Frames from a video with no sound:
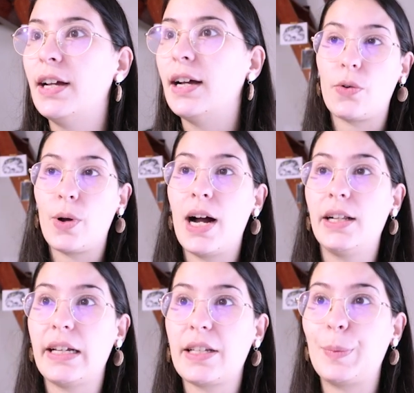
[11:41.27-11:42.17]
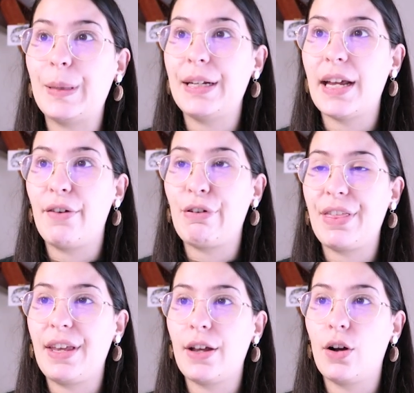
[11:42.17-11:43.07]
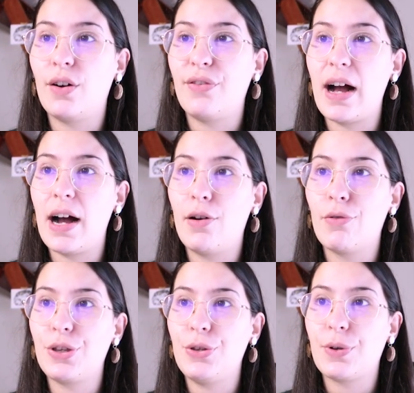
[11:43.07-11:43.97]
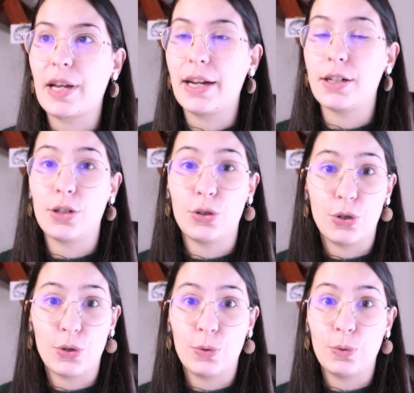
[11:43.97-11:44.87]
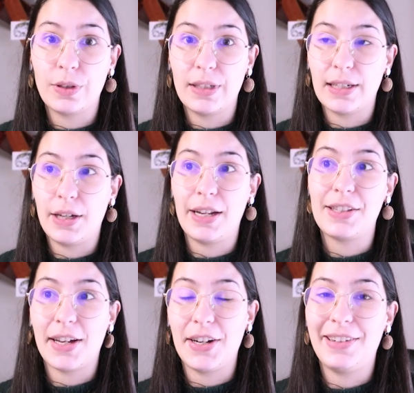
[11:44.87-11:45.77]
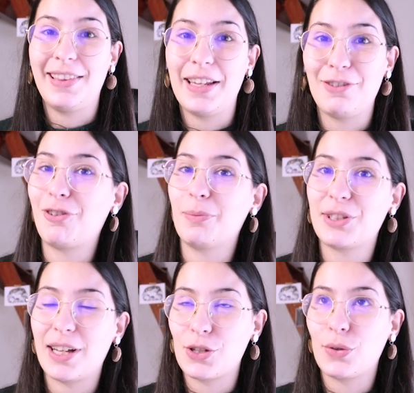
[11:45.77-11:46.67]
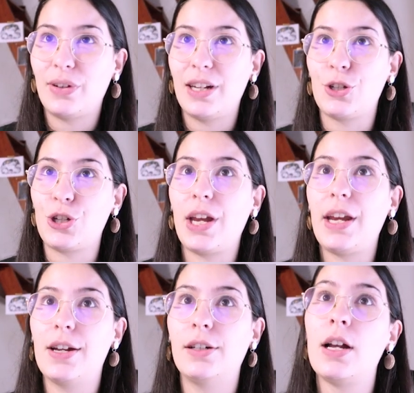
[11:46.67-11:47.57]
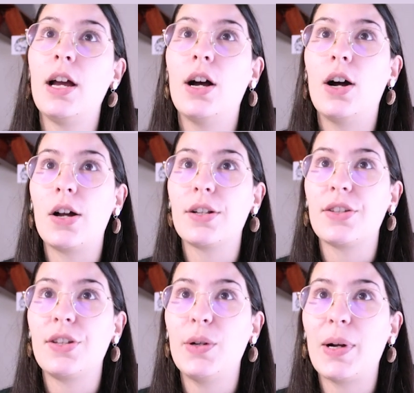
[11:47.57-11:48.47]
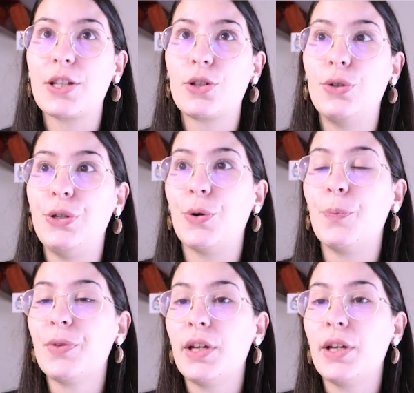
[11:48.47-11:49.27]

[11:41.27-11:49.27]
so I'll explain everything of how you can do the entire thing from start to finish here on the Silhouette Studio.